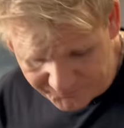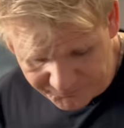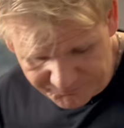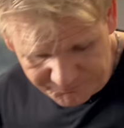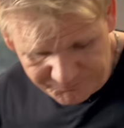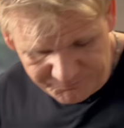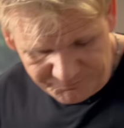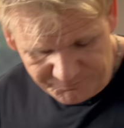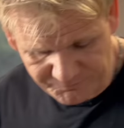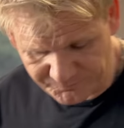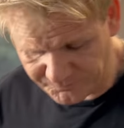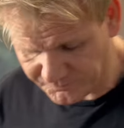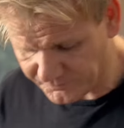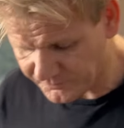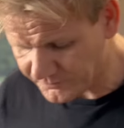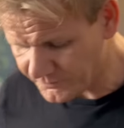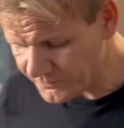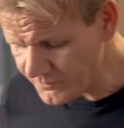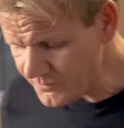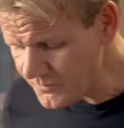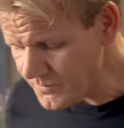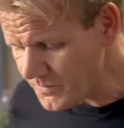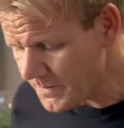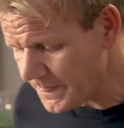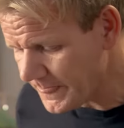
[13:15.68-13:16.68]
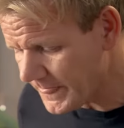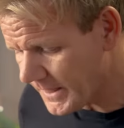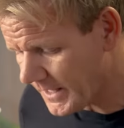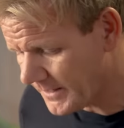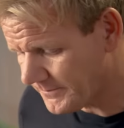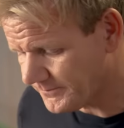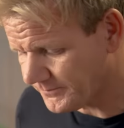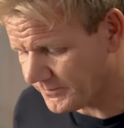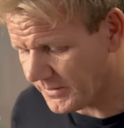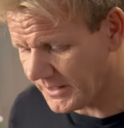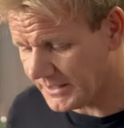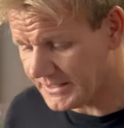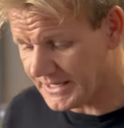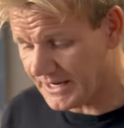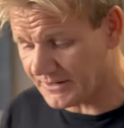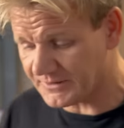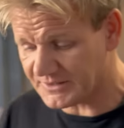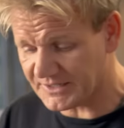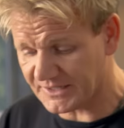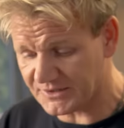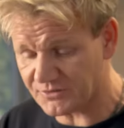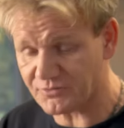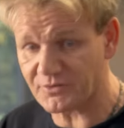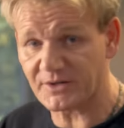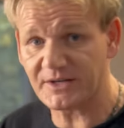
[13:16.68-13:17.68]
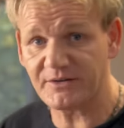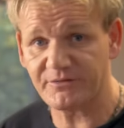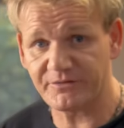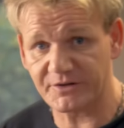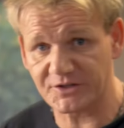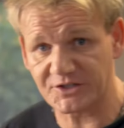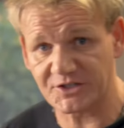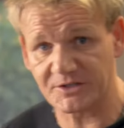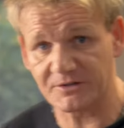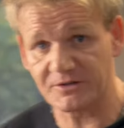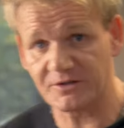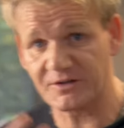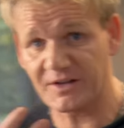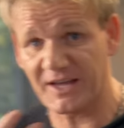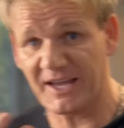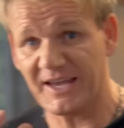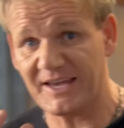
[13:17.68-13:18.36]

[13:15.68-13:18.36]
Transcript: Mm. Now it tastes really fishy. You've got the